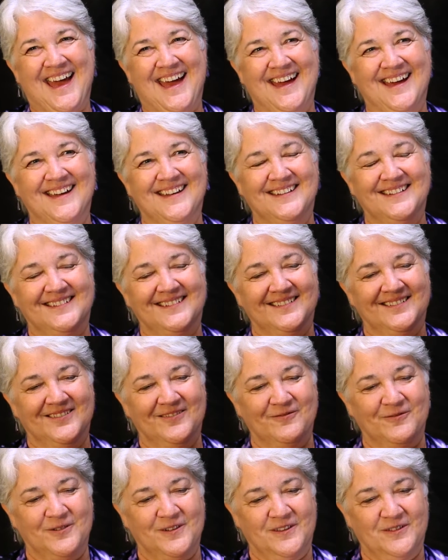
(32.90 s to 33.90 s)
And
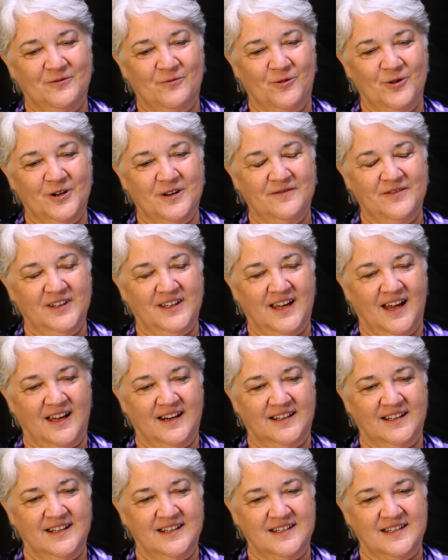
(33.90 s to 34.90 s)
with the work of the
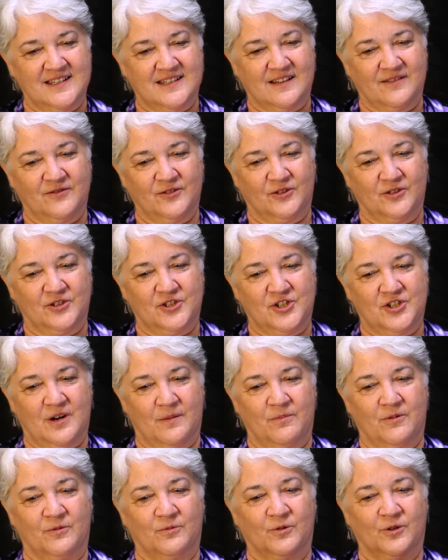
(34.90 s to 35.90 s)
Catechesis of the Good
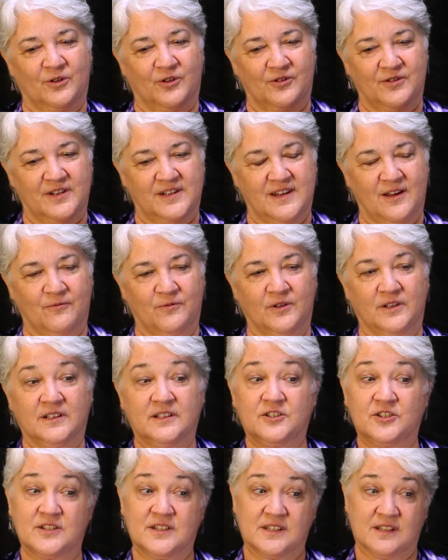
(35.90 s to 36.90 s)
Shepherd, we're learning that
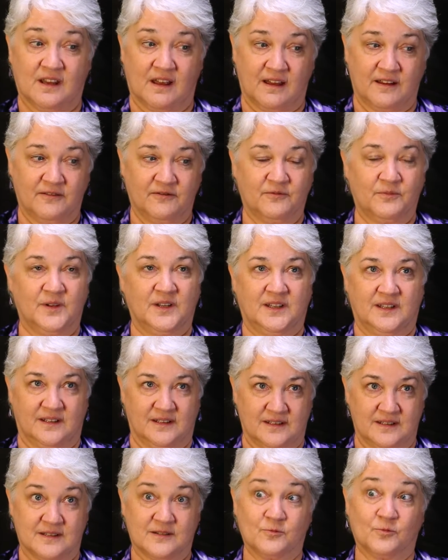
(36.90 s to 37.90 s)
religious life
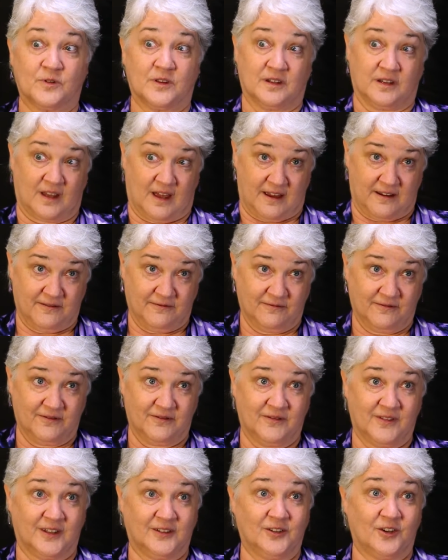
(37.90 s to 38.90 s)
begins with life,
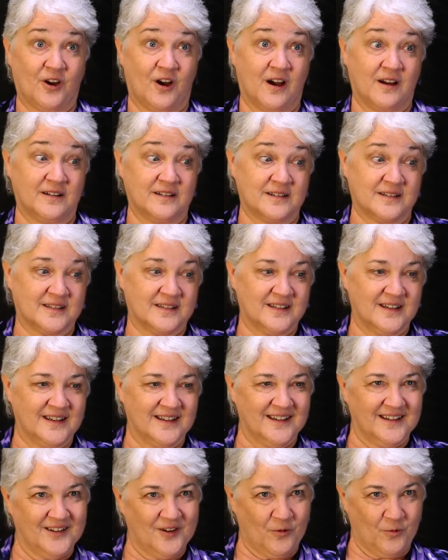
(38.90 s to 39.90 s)
that God is
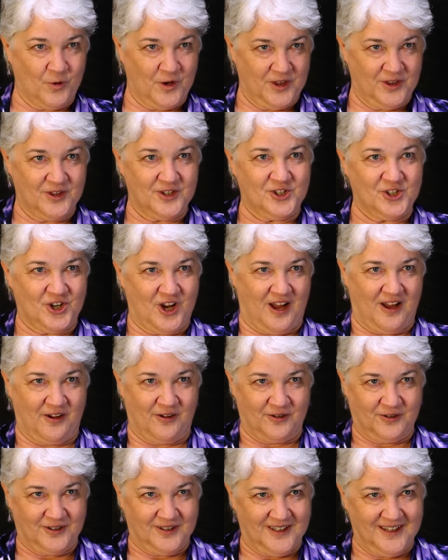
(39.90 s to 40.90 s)
with the
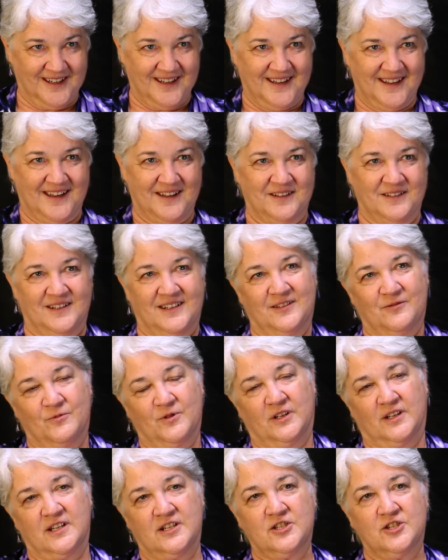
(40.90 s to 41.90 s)
child and in
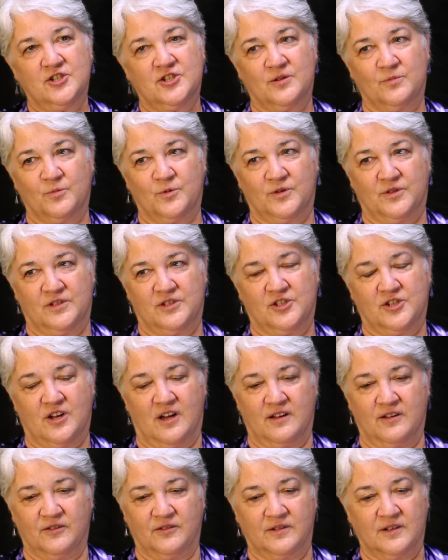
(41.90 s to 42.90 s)
relationship with the
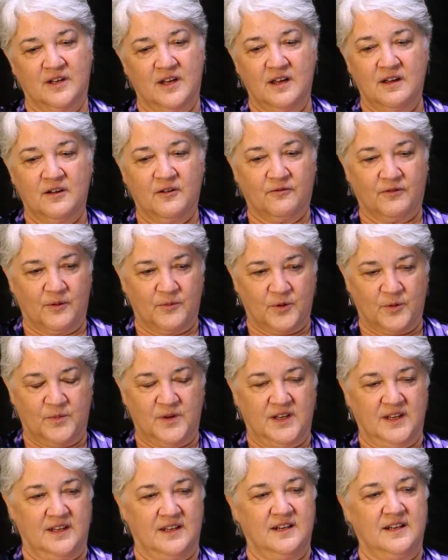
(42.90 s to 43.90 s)
child from the
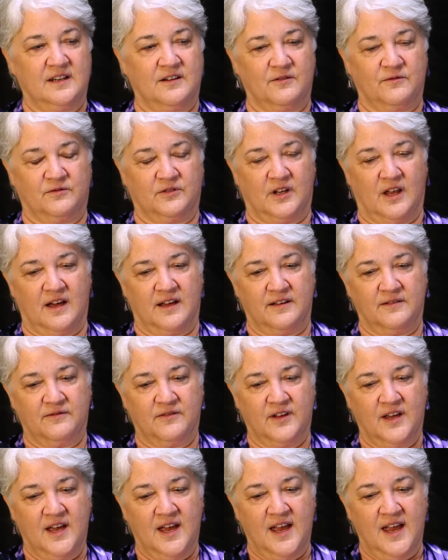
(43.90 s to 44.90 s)
beginning of
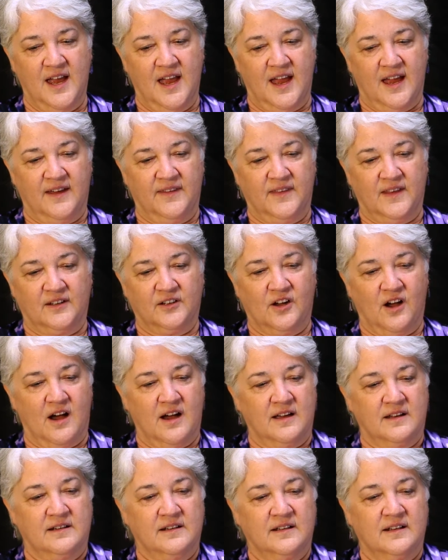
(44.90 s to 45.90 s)
life, and that
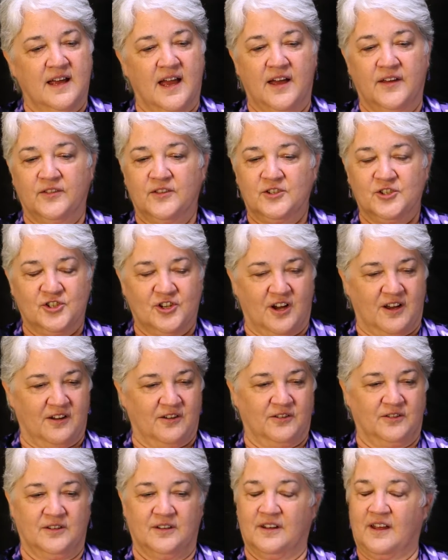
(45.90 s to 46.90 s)
God and the
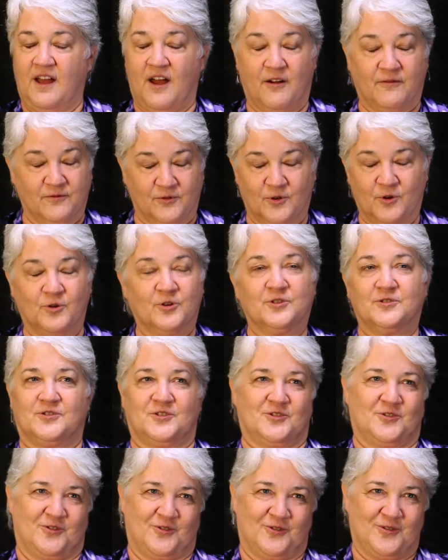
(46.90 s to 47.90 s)
child have no
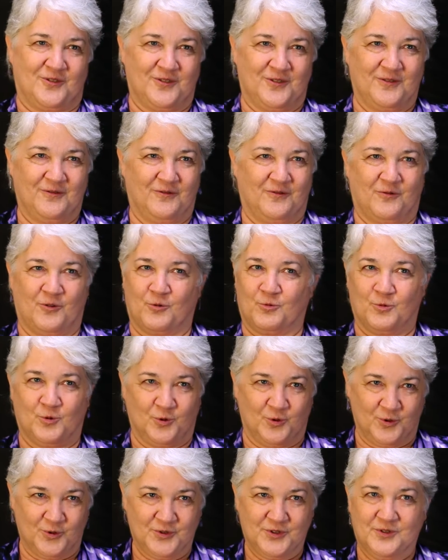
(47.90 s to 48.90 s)
concern for
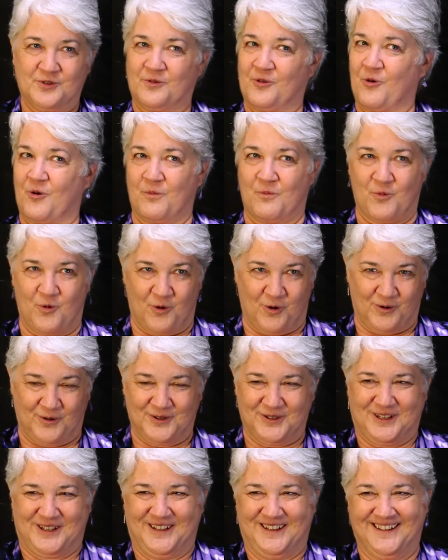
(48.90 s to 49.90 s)
rules or
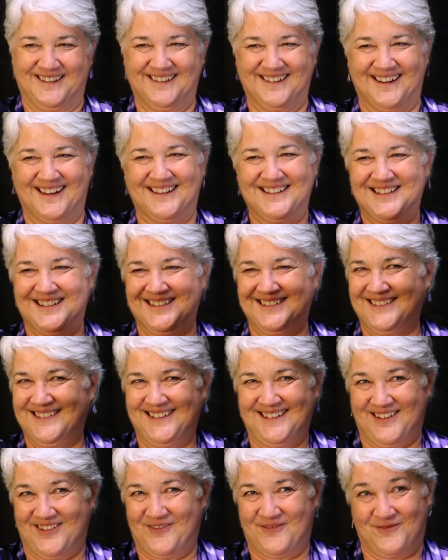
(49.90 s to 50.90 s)
morals, and
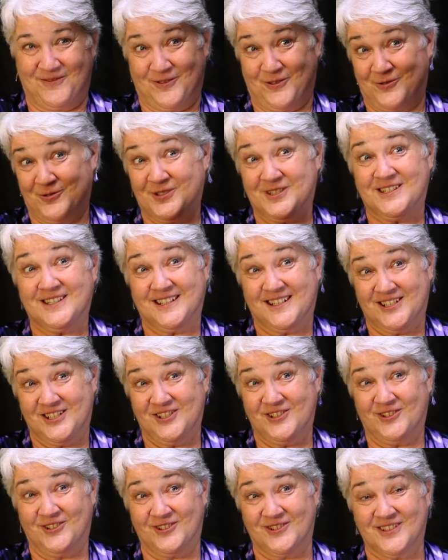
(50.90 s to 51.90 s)
you know, for those 6
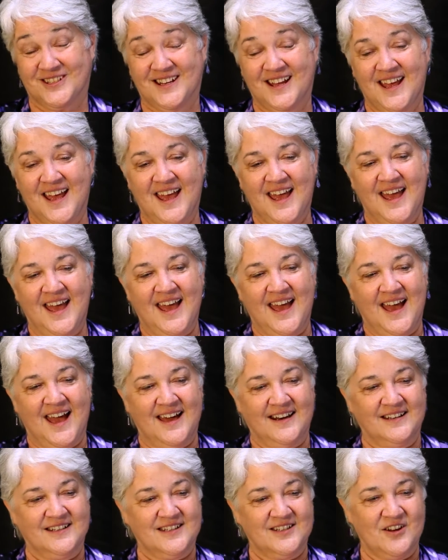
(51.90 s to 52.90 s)
years.
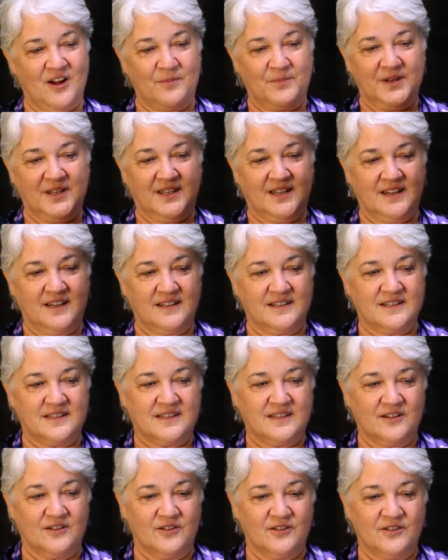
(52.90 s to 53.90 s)
And it's not because
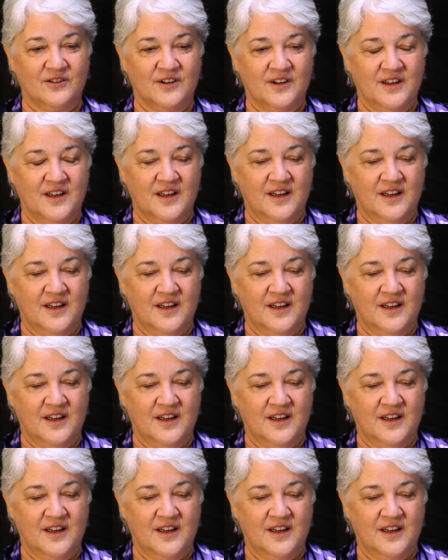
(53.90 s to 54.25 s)
they're,